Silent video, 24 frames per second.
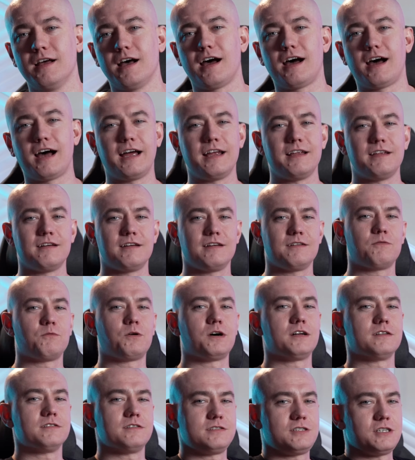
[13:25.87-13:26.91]
Uh,
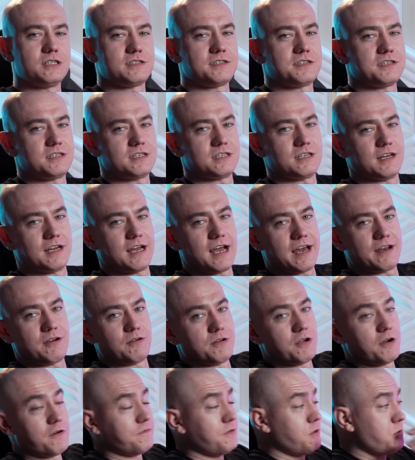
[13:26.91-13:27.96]
well, just to, I
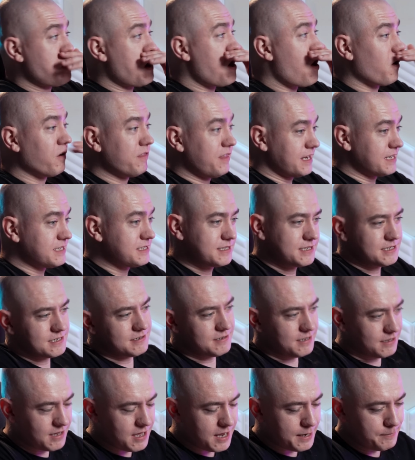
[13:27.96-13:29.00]
don't know if you know this,
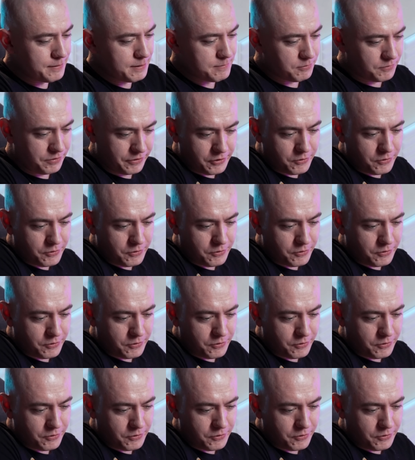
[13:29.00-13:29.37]
a lot of people